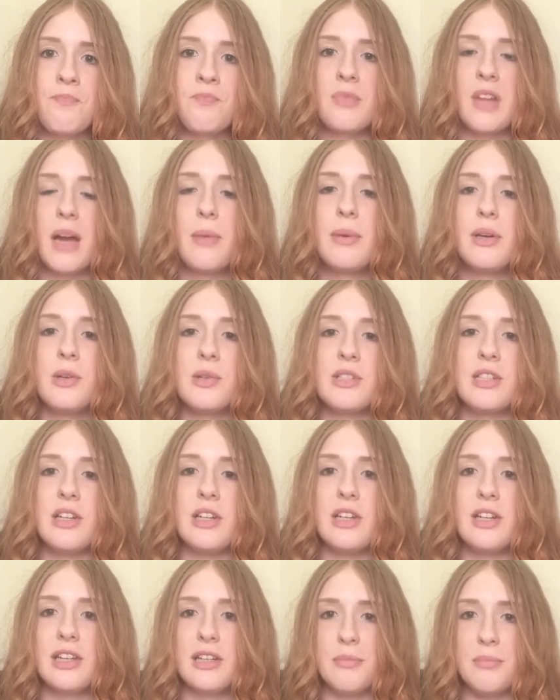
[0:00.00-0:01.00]
And we also
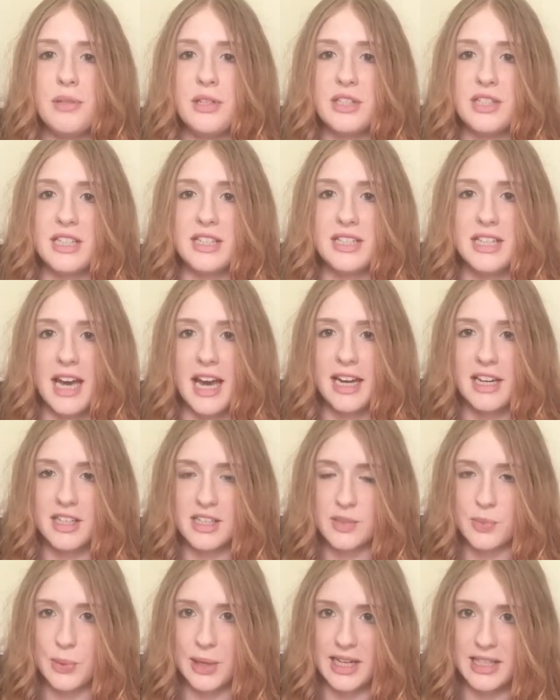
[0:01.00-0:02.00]
look at music tech
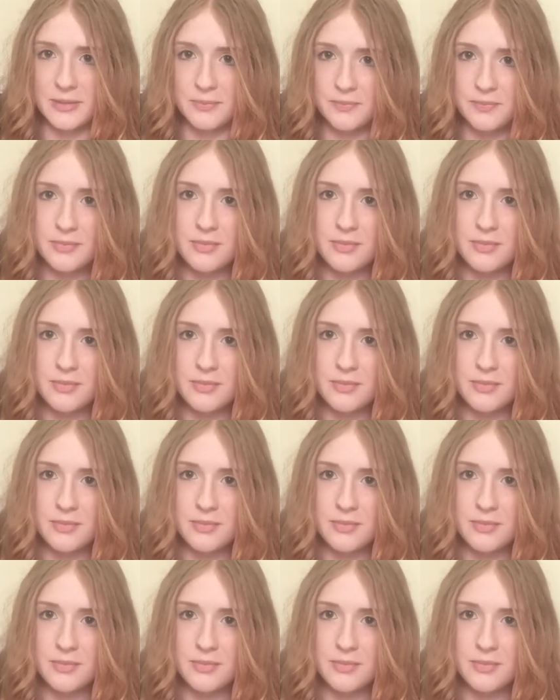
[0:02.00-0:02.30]
as well.